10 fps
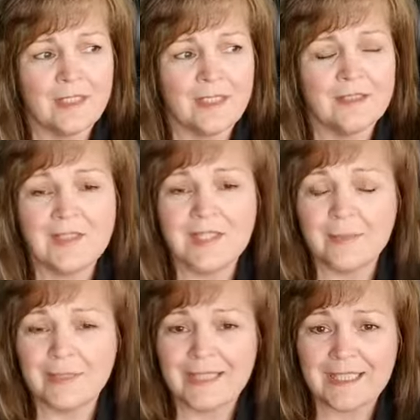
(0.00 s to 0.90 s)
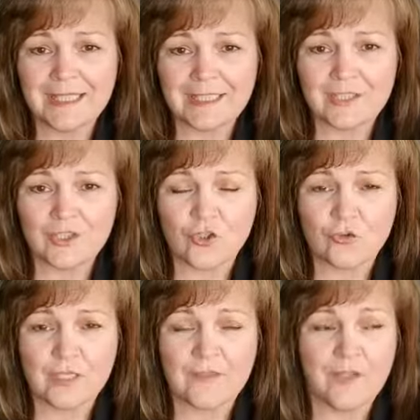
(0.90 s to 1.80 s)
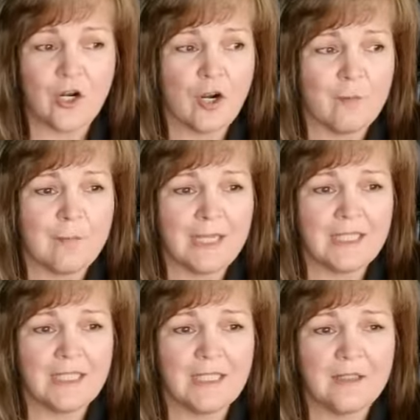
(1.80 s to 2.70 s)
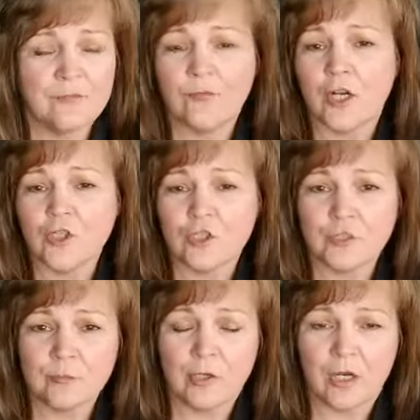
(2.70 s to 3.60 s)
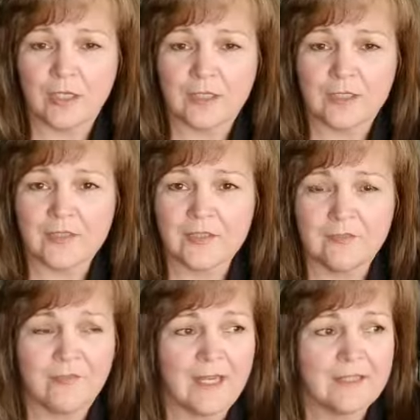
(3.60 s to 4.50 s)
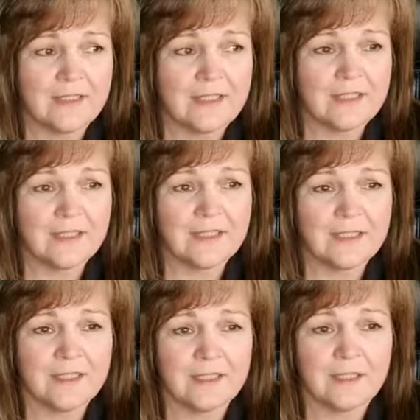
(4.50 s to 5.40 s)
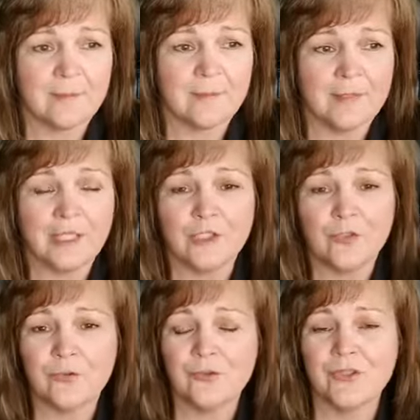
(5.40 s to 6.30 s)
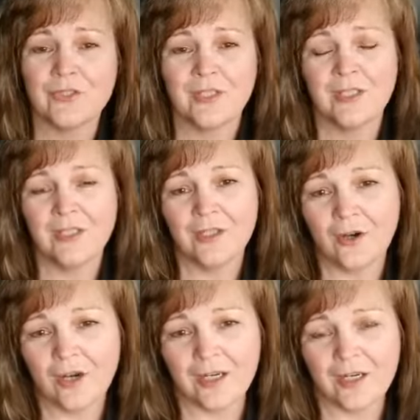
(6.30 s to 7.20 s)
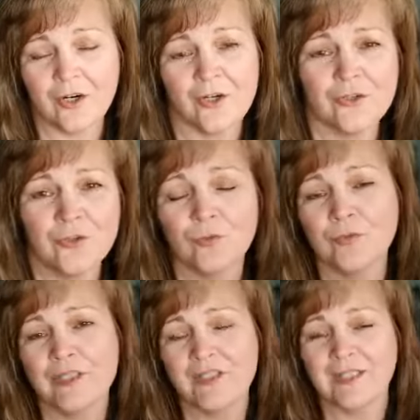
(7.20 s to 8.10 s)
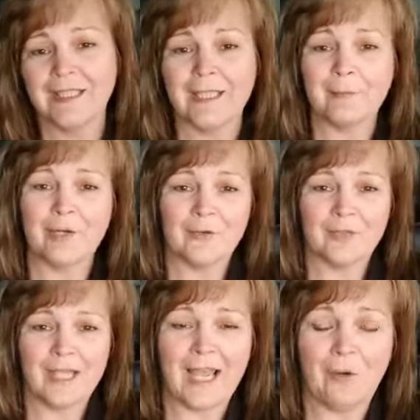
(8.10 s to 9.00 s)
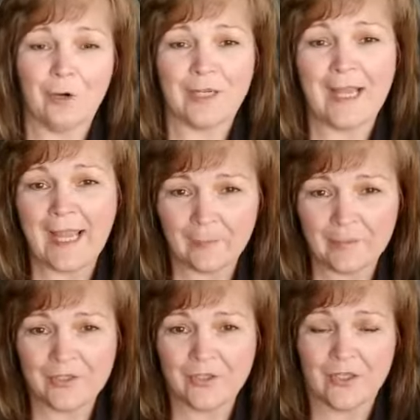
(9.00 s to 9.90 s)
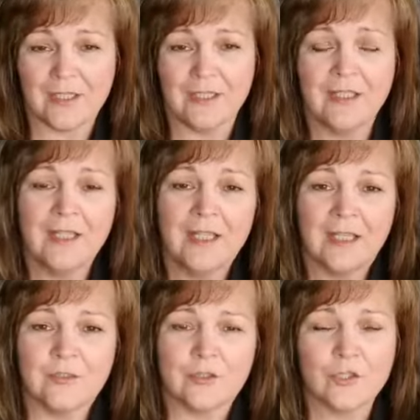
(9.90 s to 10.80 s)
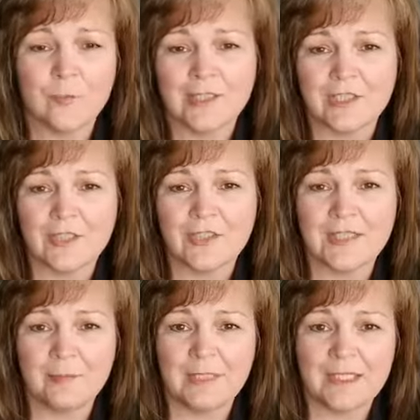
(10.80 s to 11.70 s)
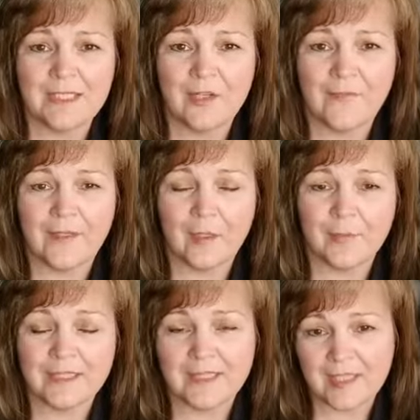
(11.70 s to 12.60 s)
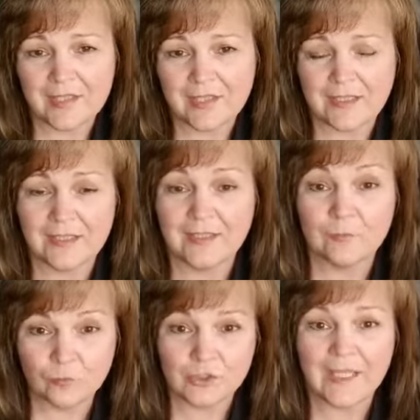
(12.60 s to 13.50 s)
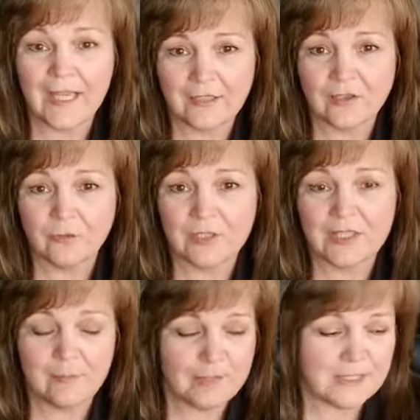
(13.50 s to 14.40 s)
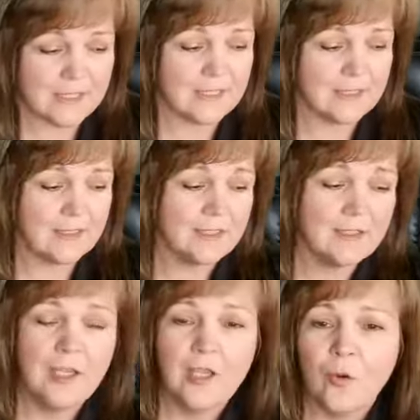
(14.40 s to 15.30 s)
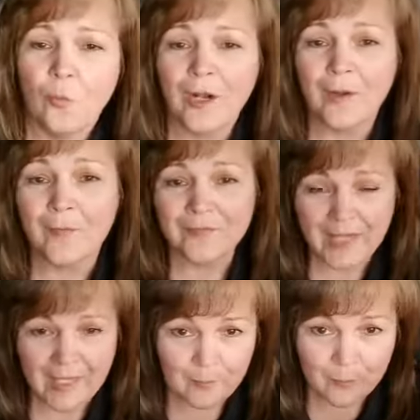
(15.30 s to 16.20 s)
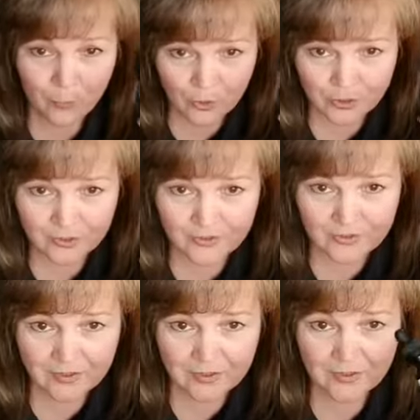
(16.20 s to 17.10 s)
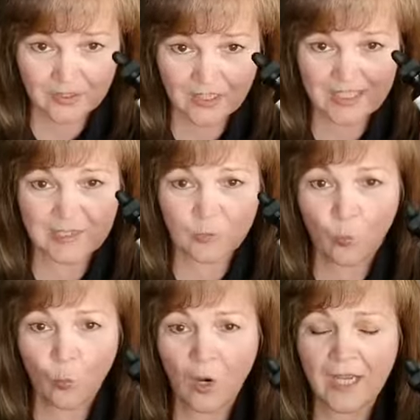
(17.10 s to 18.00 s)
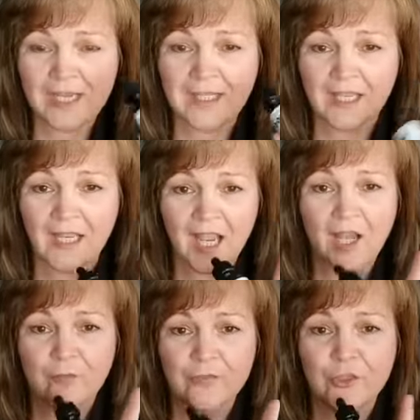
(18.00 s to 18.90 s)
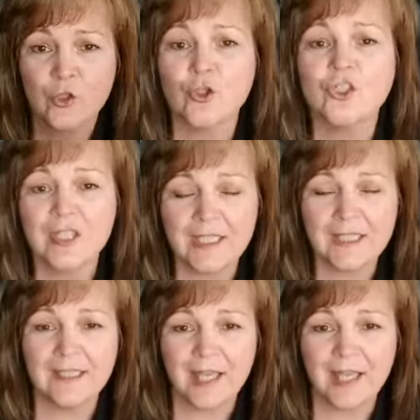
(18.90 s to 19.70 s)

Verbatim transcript: in the CBD industry, there are many fraudulent products. In fact, they did um, a news uh, article recently about how on Amazon, there's so much CBD on there, but they tested it and it really had no CBD in it. Well, HempWorx is one of 13